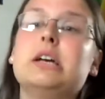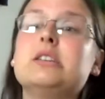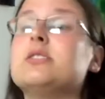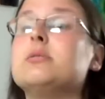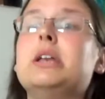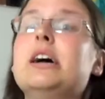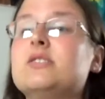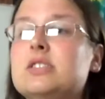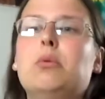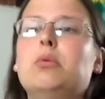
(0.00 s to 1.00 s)
that to somebody
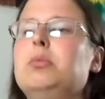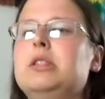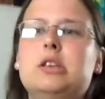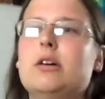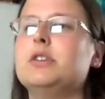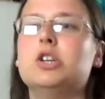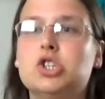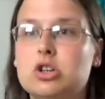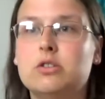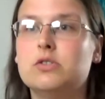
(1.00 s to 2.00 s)
else that would be the
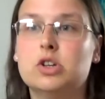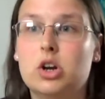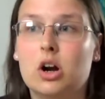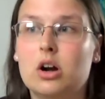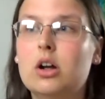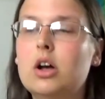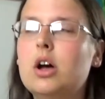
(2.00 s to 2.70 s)
definition of good art